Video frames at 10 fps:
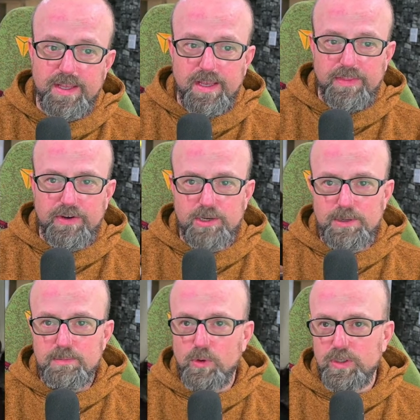They're going to
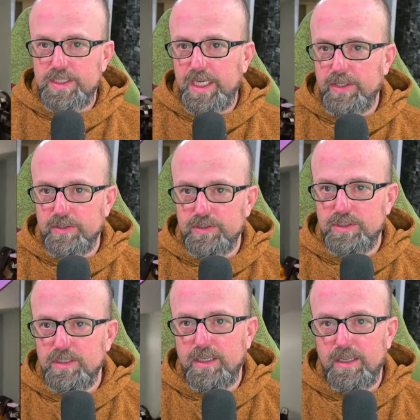be more tailored
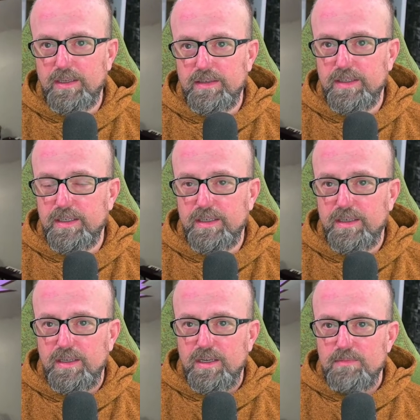and
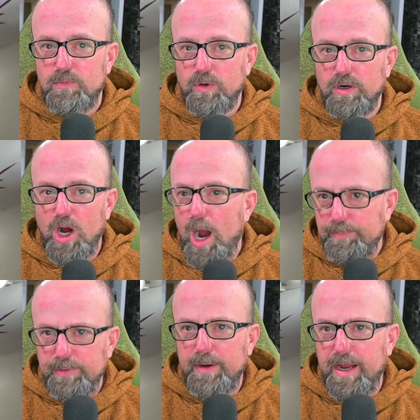more
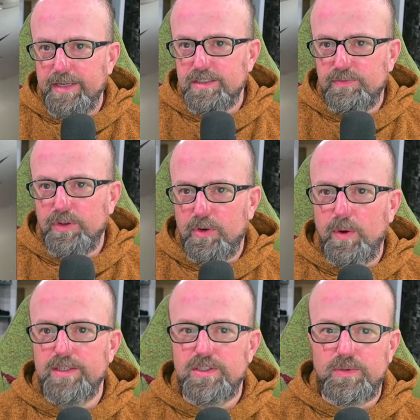optimized for the
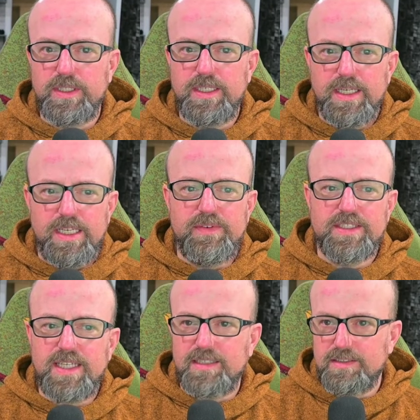Quest 3. Even
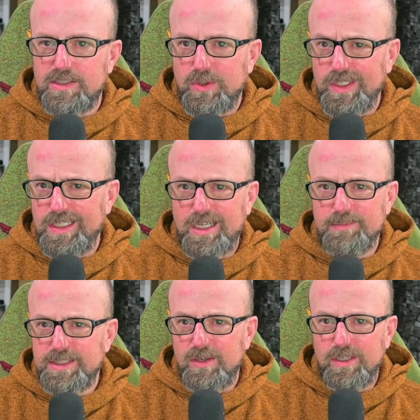Assassin's Creed
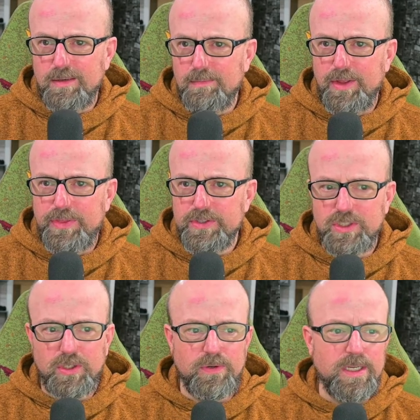comes out in a month or
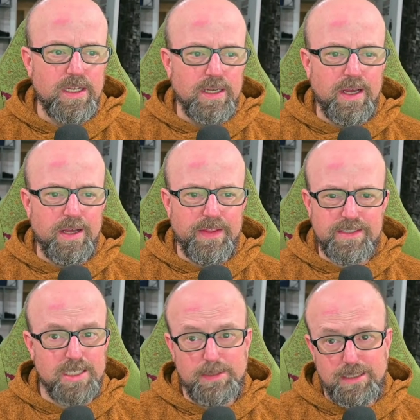so. That's
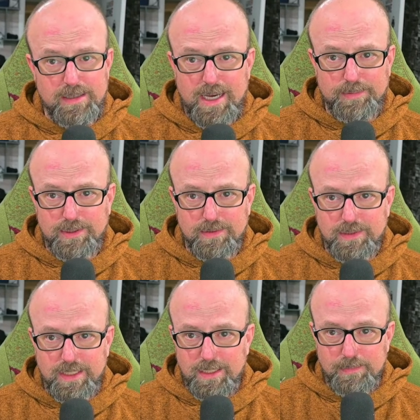going to be
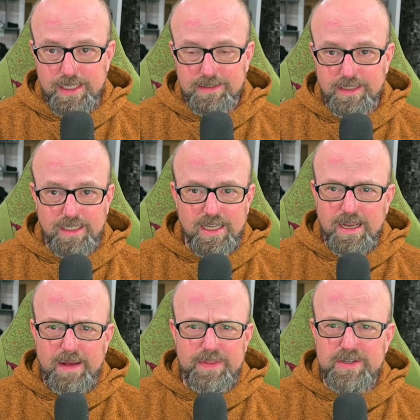absolutely amazing.
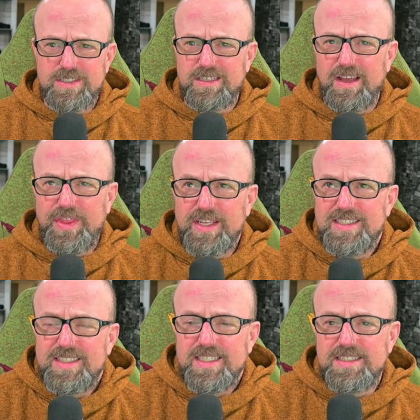And there's, I think,
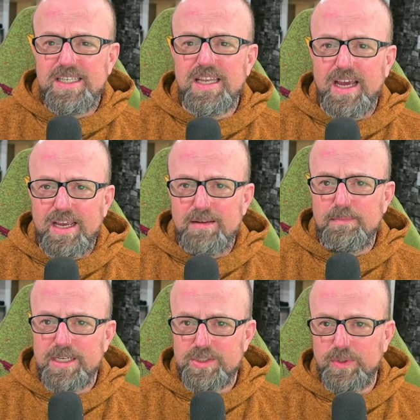69
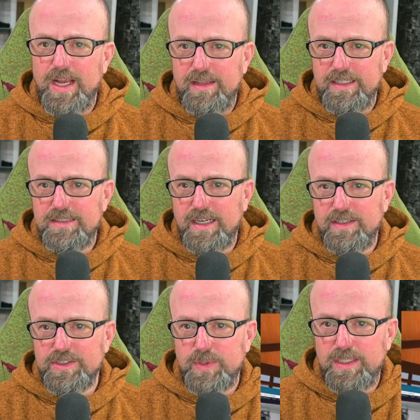mixed reality
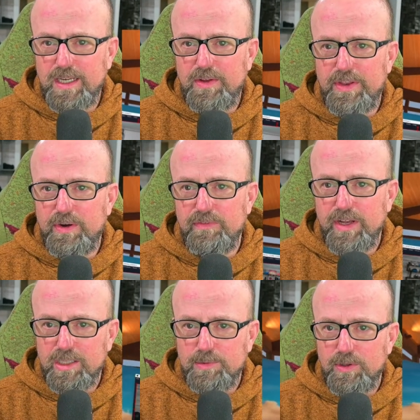titles right now that are
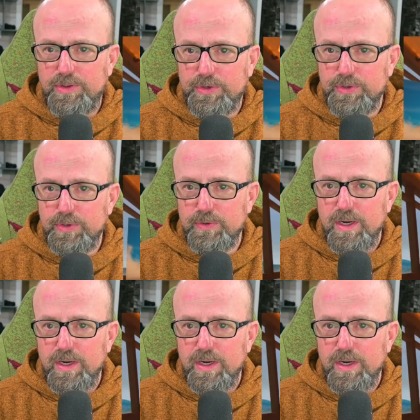available through